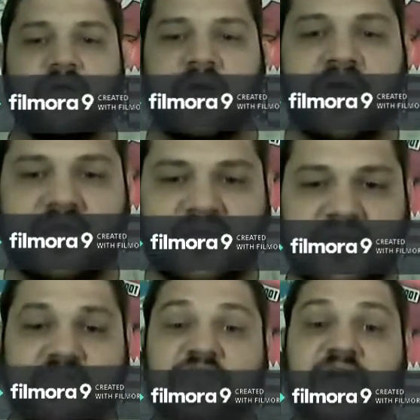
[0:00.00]
I
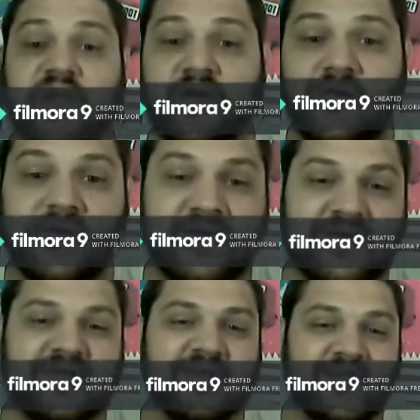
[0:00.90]
did fail
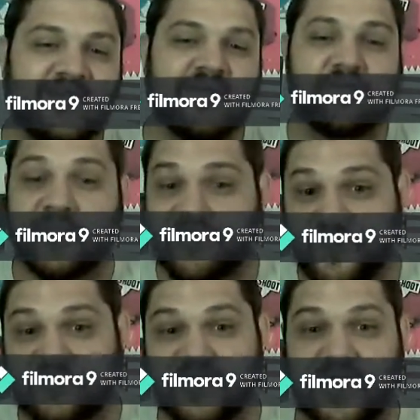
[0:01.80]
my
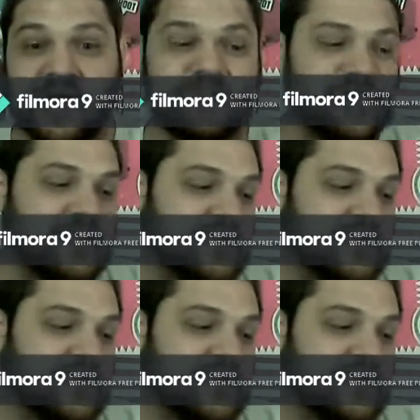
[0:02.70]
first time,